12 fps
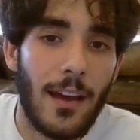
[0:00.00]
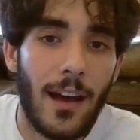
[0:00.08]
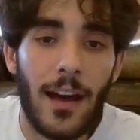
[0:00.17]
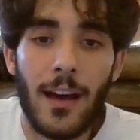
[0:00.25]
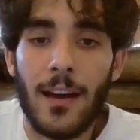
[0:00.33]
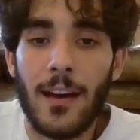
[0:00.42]

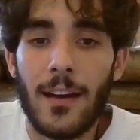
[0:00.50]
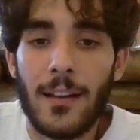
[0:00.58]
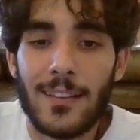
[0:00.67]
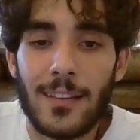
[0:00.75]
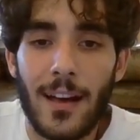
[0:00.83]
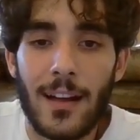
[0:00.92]

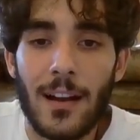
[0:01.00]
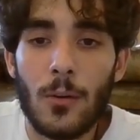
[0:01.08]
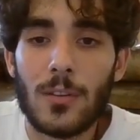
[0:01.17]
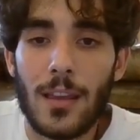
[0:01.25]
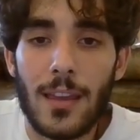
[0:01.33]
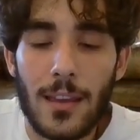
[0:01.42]
And
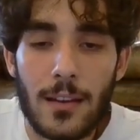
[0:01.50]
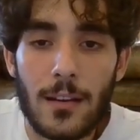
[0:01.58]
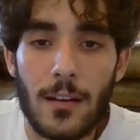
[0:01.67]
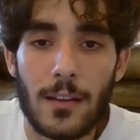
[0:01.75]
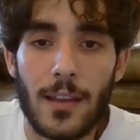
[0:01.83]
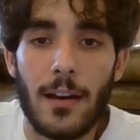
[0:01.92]
around
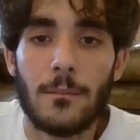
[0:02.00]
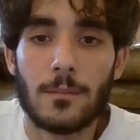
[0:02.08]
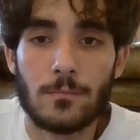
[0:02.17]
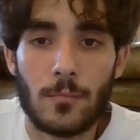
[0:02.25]
here, yeah,